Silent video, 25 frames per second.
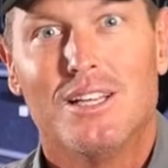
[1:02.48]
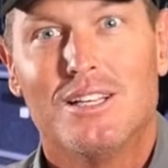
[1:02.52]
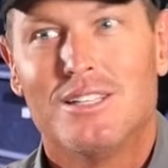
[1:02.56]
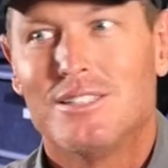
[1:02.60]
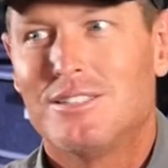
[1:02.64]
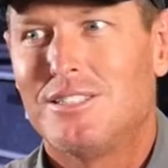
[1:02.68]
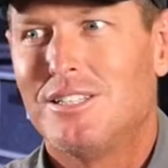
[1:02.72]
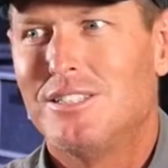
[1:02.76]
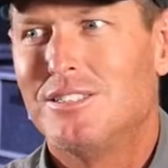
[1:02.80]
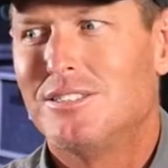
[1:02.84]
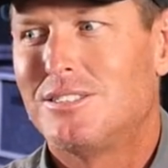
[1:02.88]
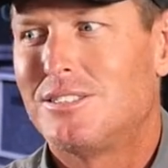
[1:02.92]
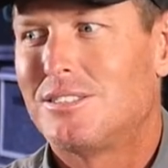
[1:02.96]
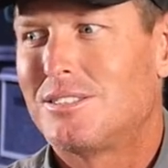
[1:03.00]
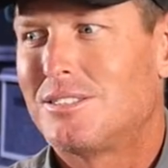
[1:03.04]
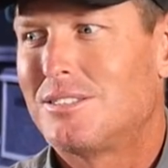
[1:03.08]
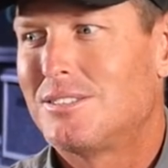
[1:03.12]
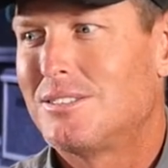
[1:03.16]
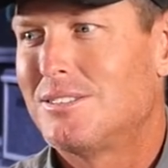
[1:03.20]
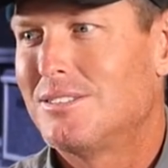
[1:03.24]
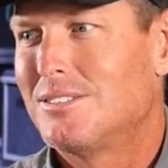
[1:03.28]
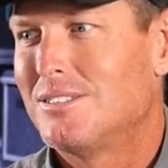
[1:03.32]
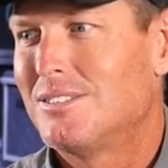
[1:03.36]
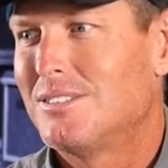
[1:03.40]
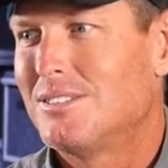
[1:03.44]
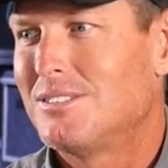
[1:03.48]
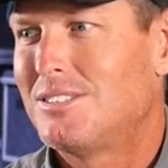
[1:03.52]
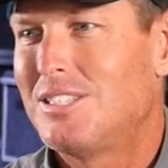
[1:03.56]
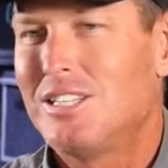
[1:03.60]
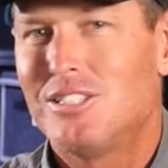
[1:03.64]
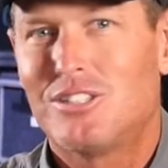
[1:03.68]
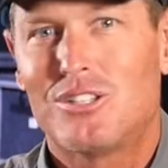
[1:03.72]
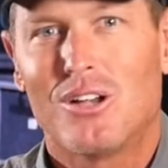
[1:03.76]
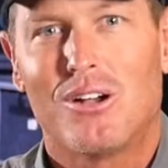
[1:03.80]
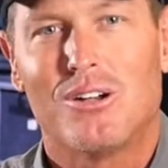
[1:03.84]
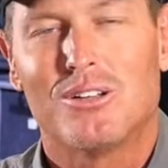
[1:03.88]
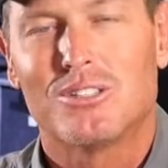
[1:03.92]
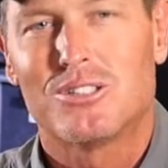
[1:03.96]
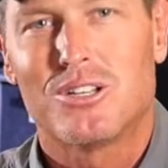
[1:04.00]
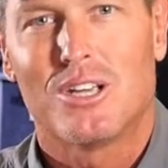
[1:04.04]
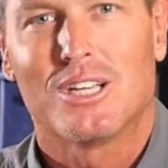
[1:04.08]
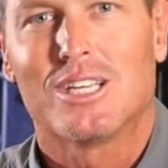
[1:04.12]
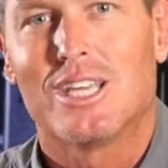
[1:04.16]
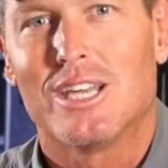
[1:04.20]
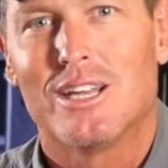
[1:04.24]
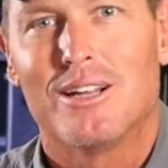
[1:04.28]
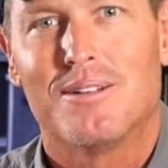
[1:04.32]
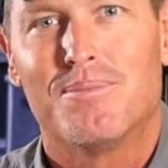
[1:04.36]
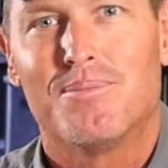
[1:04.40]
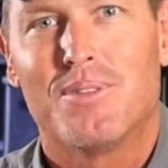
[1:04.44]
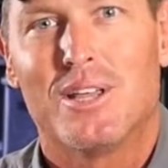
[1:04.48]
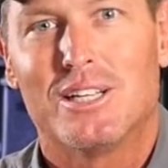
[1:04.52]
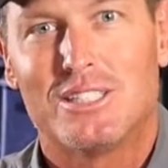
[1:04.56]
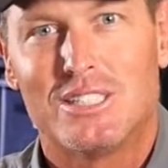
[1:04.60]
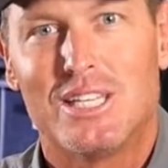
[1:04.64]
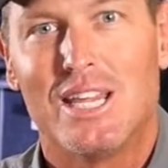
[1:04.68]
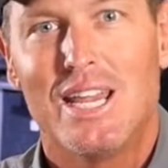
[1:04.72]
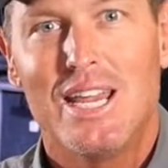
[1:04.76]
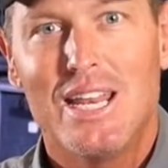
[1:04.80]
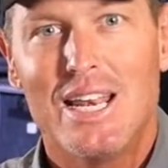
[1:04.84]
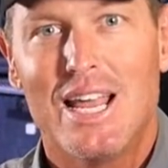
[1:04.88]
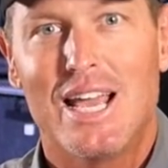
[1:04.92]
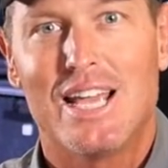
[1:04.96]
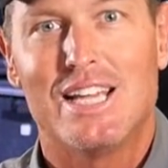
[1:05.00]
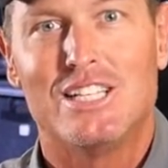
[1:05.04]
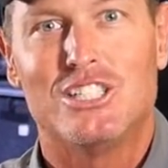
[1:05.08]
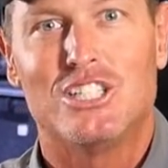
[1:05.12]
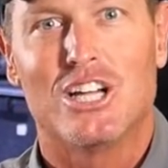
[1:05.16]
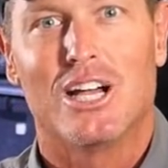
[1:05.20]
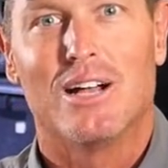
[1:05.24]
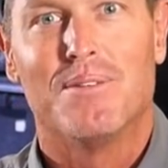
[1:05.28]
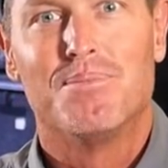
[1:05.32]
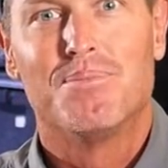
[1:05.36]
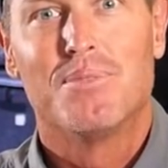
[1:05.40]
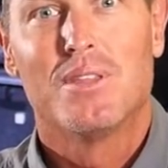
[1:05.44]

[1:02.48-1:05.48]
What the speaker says: since I was like a teenager.